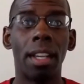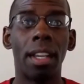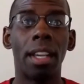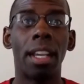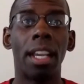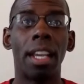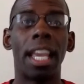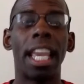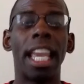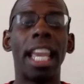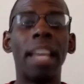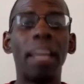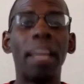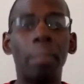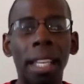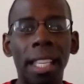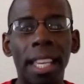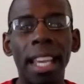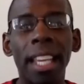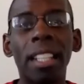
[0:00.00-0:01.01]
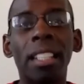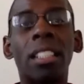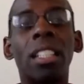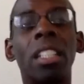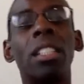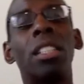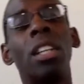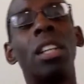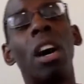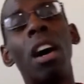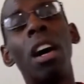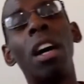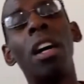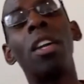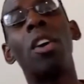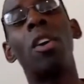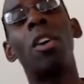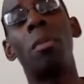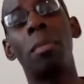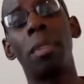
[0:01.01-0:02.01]
it began to dawn
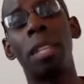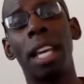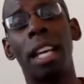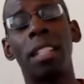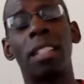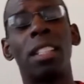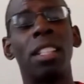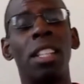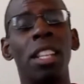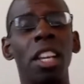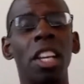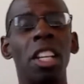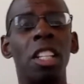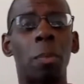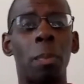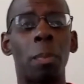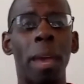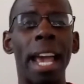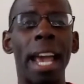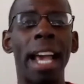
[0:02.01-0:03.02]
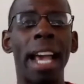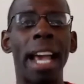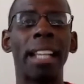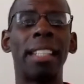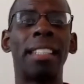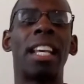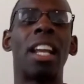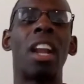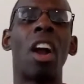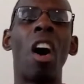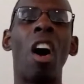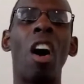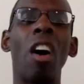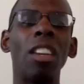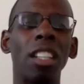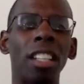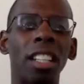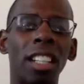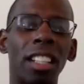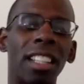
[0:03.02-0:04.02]
on me as the years passed that
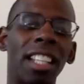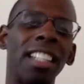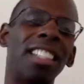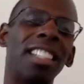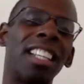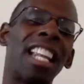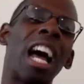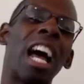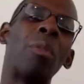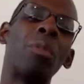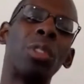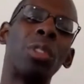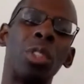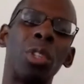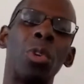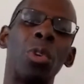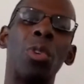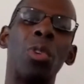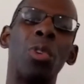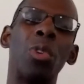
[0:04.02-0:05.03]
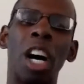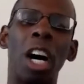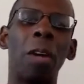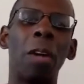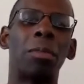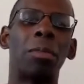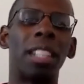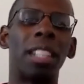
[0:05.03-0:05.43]
all of the things that I was doing up to